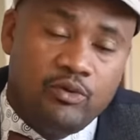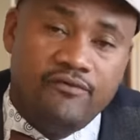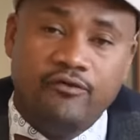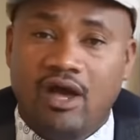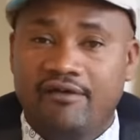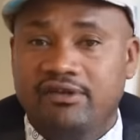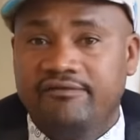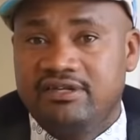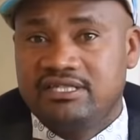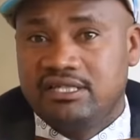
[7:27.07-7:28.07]
if you have
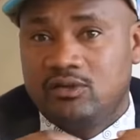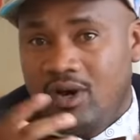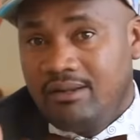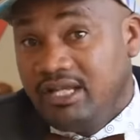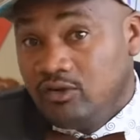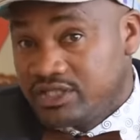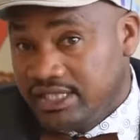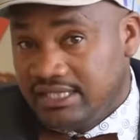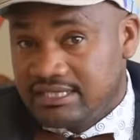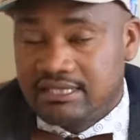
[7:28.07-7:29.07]
invested 1 million
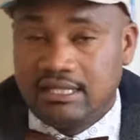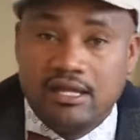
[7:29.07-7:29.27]
shillings,